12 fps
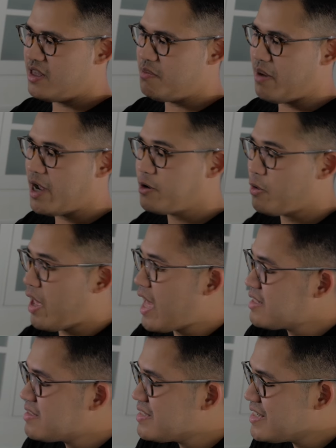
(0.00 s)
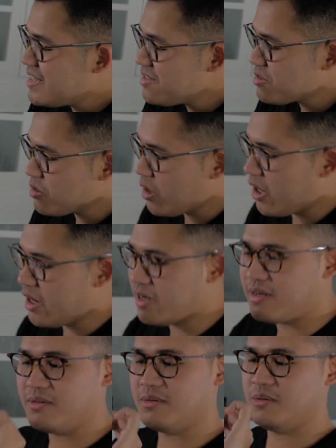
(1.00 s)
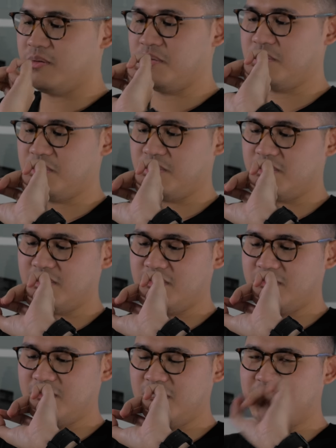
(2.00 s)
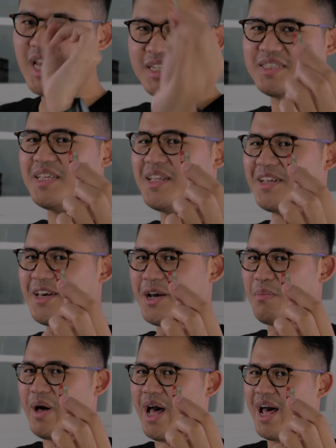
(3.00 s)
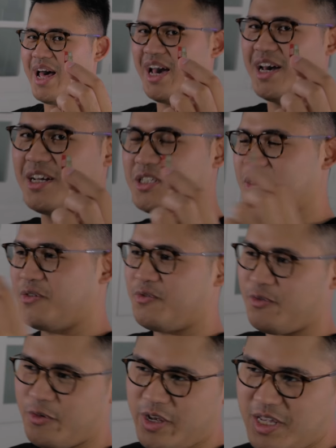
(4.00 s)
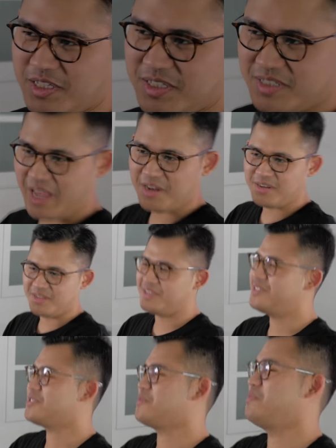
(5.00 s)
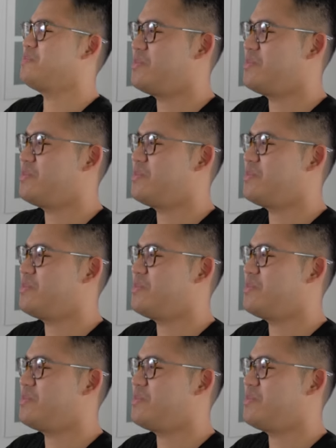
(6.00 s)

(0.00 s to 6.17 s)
the micro SD slot 16 gigabytes of free SanDisk